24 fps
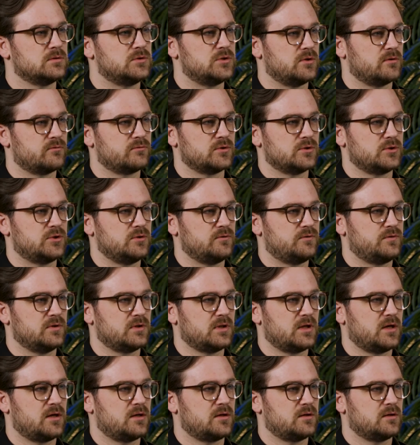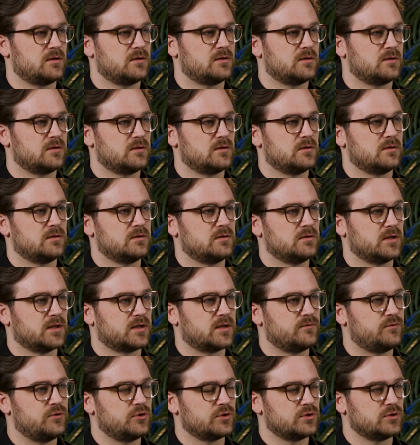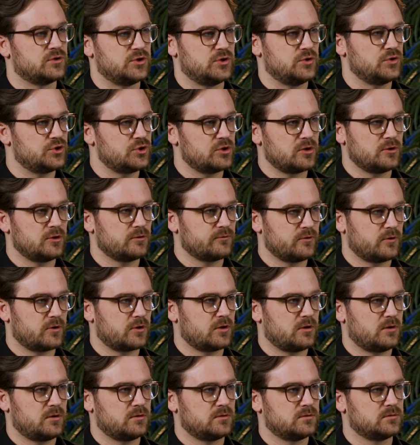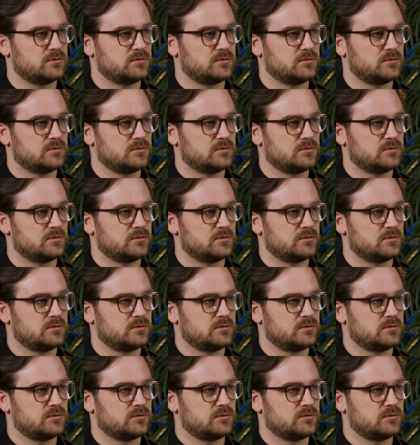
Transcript: Do you feel that? Like do you shoot on your phone at all?